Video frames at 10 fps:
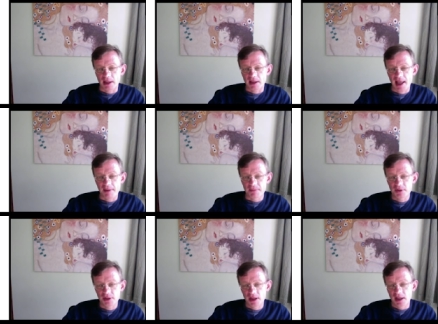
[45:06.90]
I
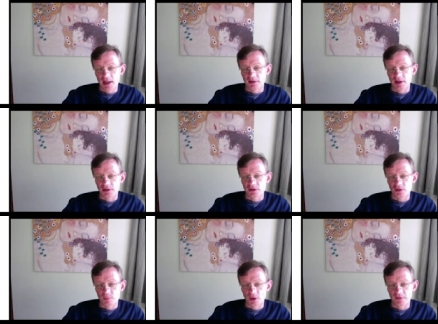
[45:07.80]
claimed in section
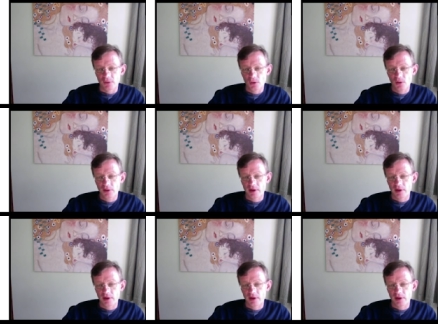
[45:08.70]
two point four,